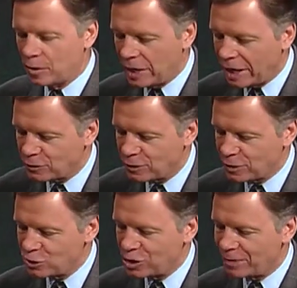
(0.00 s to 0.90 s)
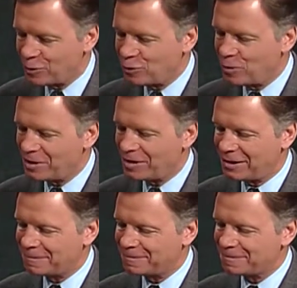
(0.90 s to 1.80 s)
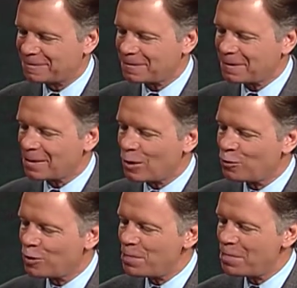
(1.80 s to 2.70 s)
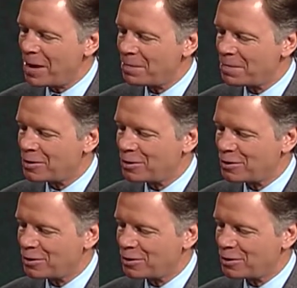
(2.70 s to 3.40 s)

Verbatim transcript: Exodus chapter 20. Remember